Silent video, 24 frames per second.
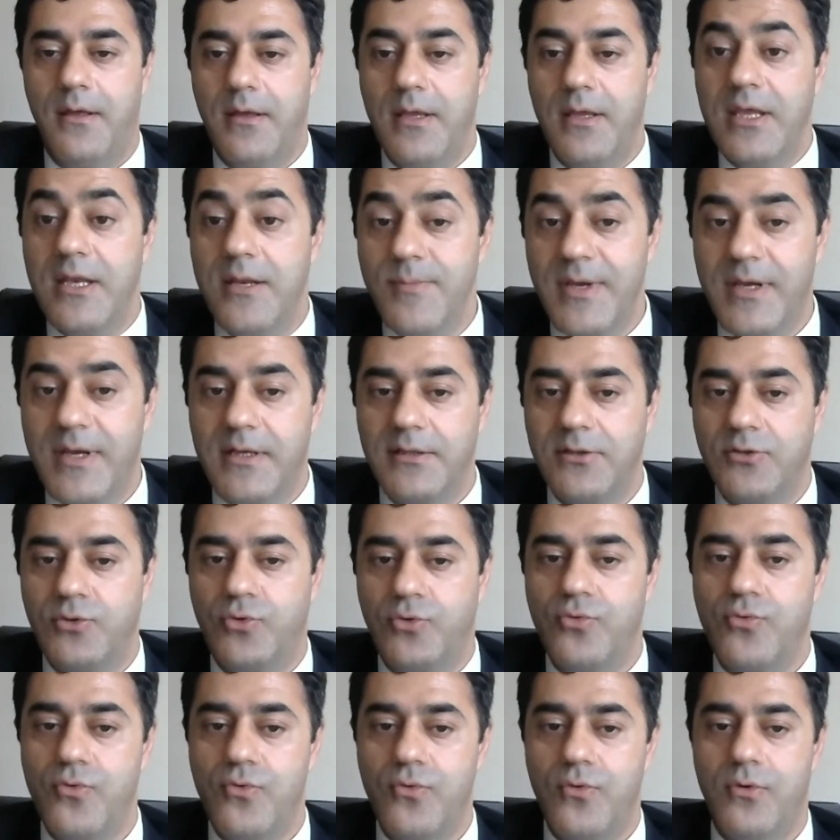inimical
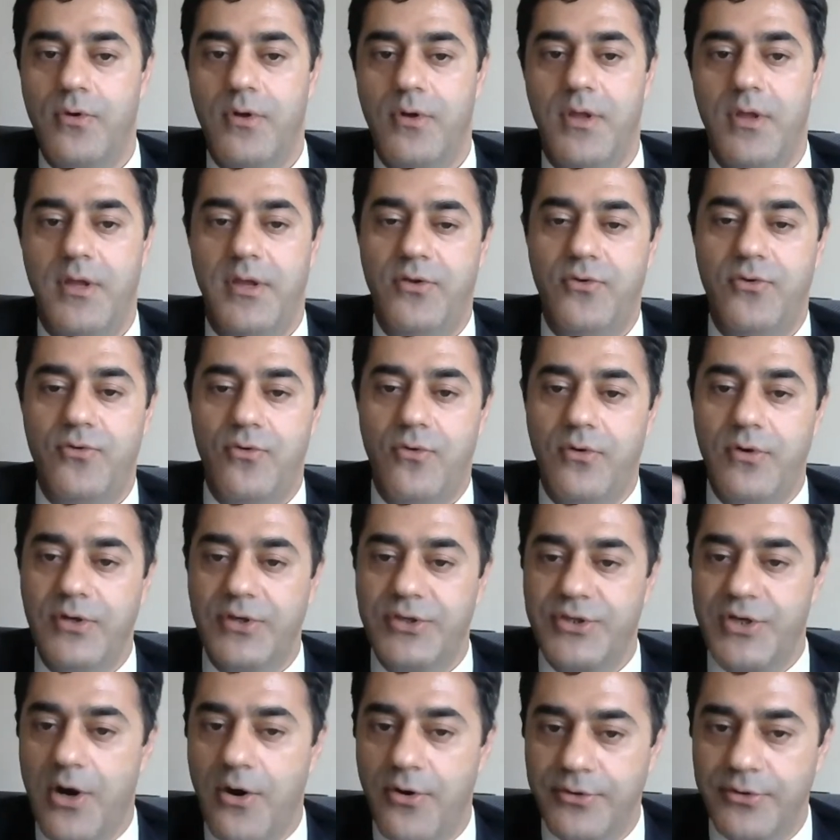to
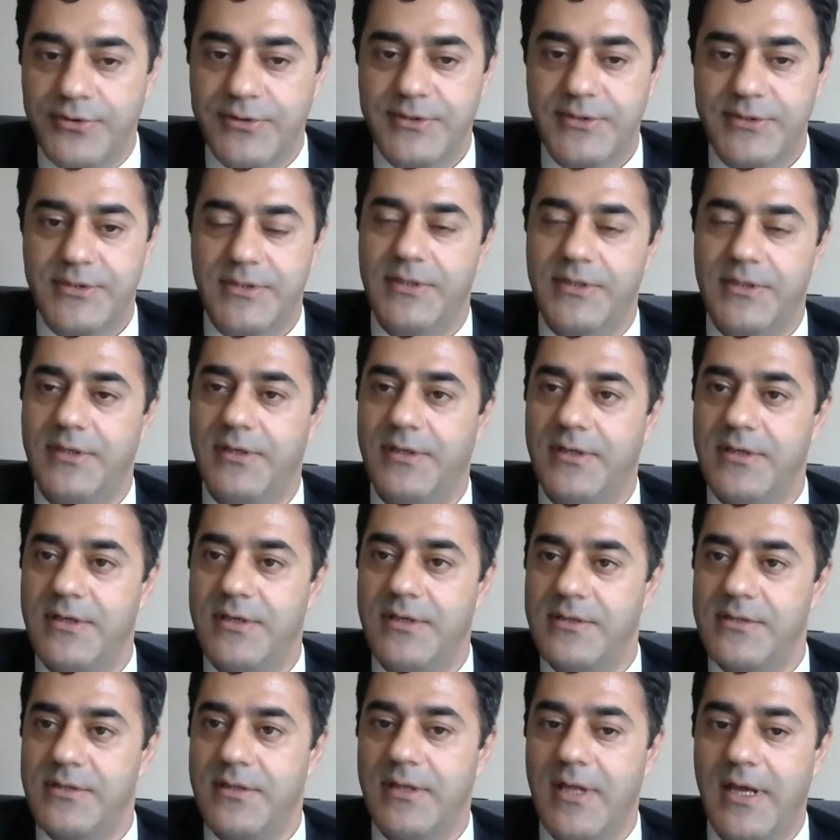growth,
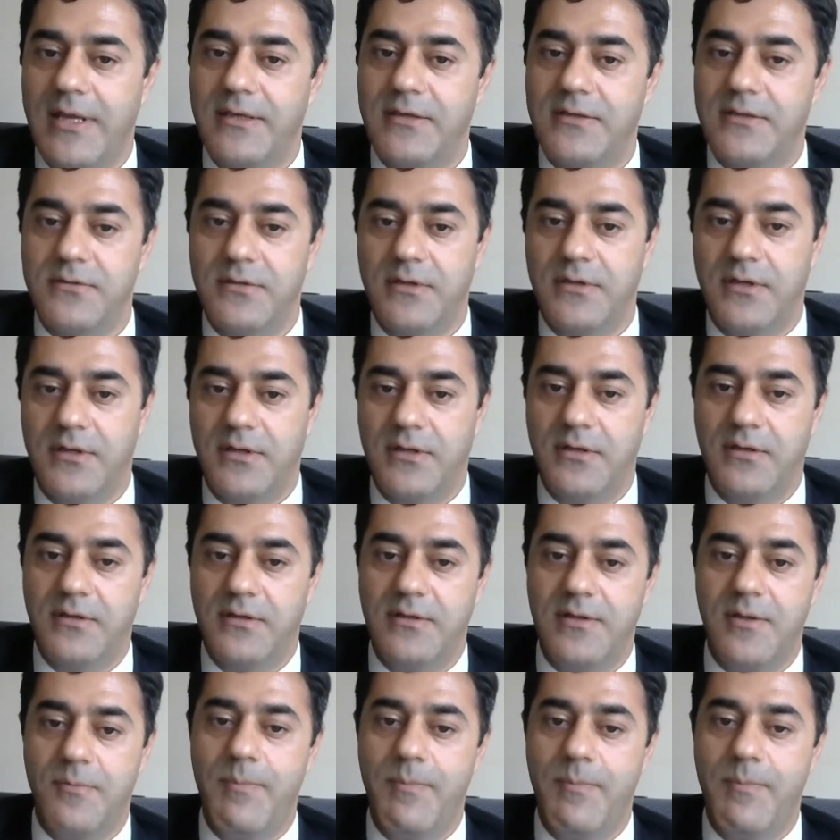like the